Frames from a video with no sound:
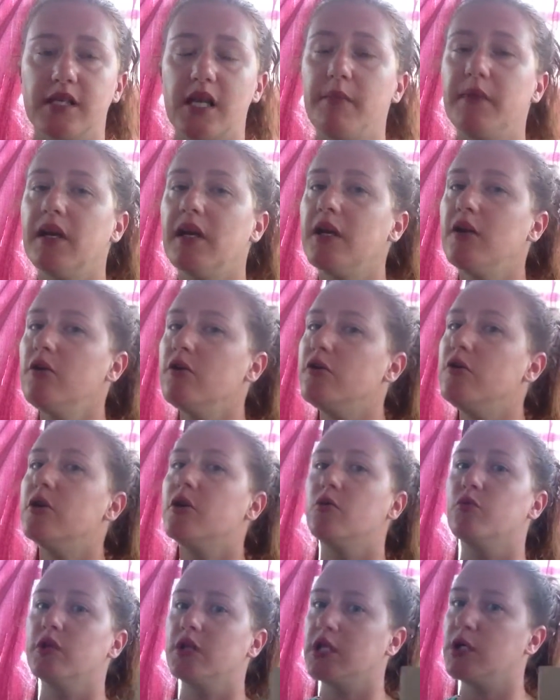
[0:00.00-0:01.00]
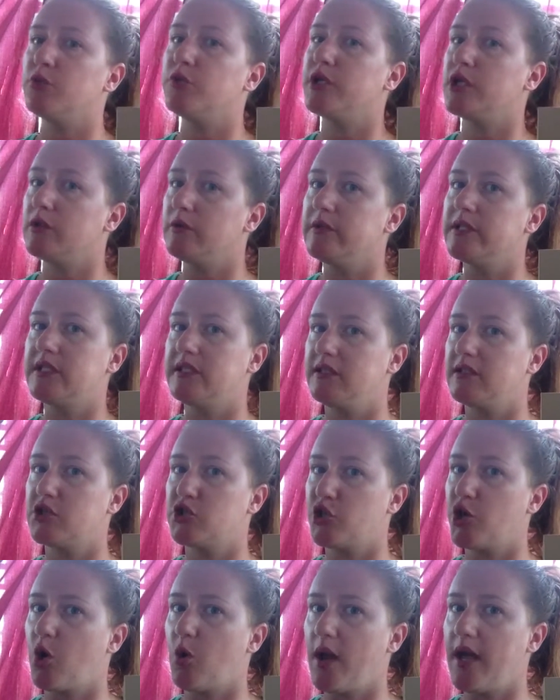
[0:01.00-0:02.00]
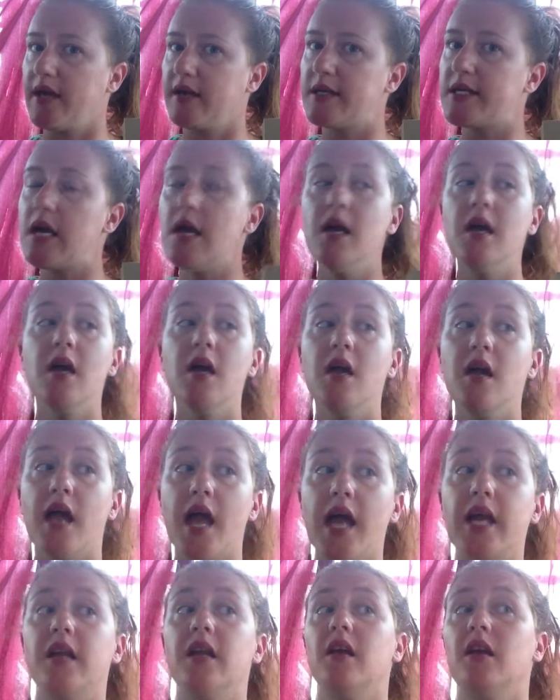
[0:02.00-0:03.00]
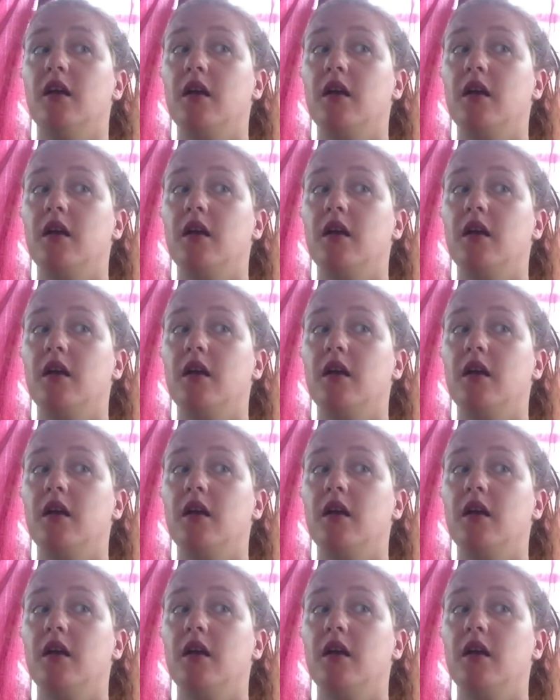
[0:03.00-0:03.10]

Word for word: I mean, I know you can really reuse these to no end and